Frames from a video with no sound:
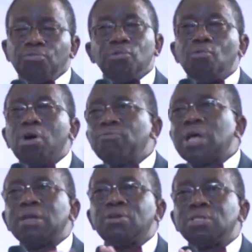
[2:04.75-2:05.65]
We work,
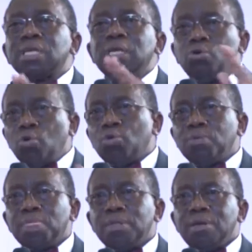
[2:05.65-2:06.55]
we are not saying no.
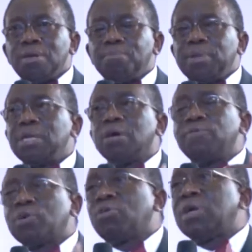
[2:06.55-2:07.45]
Many
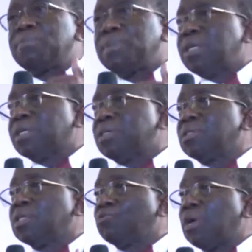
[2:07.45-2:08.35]
of the current
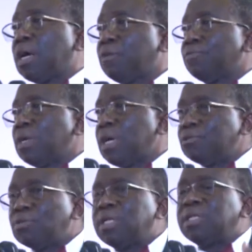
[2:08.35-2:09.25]
medications we have
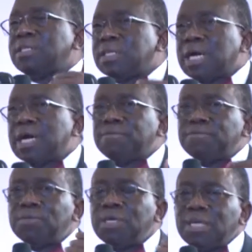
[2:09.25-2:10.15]
actually
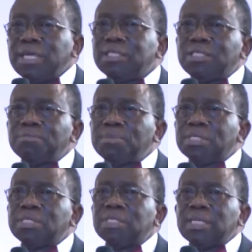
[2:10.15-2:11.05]
derive
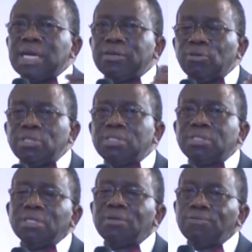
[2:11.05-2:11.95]
legitimacy and
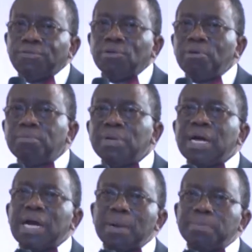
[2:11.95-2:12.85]
origin from
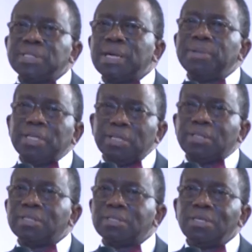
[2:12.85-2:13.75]
herbs and many
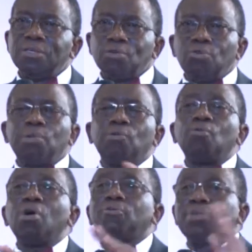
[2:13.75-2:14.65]
things. So we
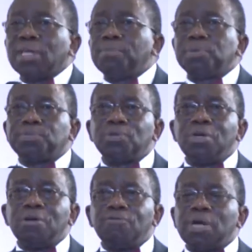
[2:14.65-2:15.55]
will work with our people.
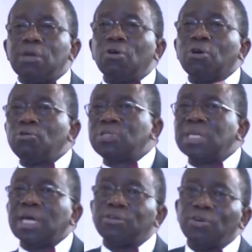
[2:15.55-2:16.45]
We are not
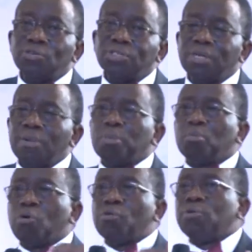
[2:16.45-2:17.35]
closing our doors,
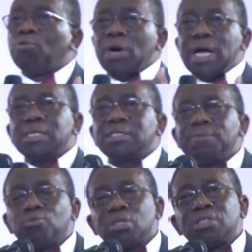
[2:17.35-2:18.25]
but we will ask
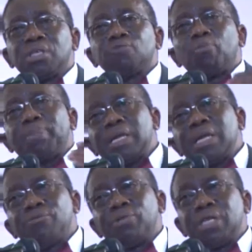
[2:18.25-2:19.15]
them questions, we'll
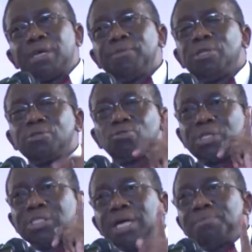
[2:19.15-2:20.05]
partner with them
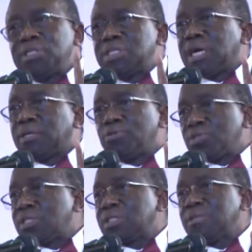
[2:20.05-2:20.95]
to establish
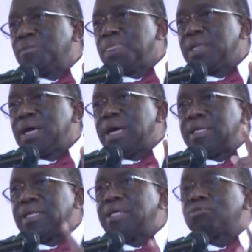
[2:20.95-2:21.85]
diagnosis,
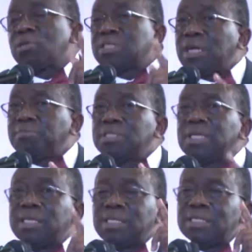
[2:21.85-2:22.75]
and then to
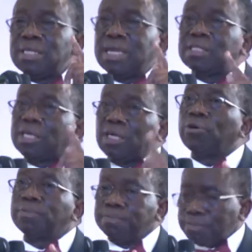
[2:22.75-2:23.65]
establish that there is
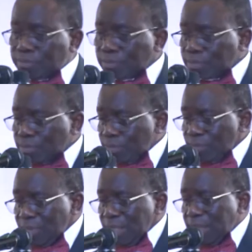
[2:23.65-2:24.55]
cure.
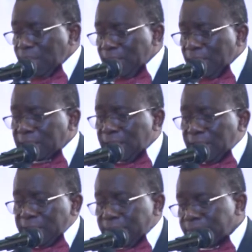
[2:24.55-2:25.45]
Next
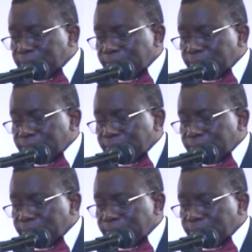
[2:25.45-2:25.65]
slide.